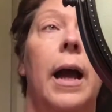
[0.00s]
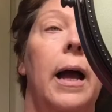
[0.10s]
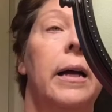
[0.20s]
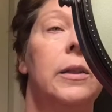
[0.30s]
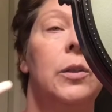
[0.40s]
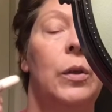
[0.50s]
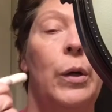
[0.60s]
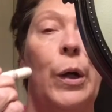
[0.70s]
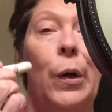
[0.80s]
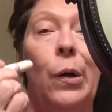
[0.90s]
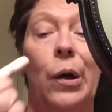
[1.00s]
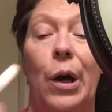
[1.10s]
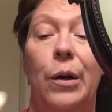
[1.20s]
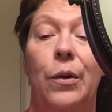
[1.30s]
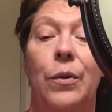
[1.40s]
I actually
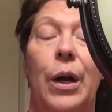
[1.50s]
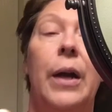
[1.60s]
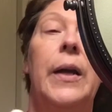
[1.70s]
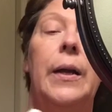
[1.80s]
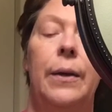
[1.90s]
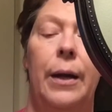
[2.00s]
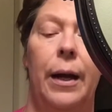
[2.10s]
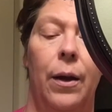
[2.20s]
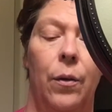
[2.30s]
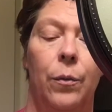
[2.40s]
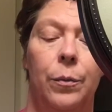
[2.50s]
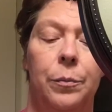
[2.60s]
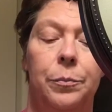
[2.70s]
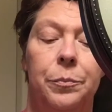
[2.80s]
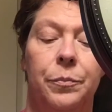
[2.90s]
kind of take it
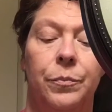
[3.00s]
down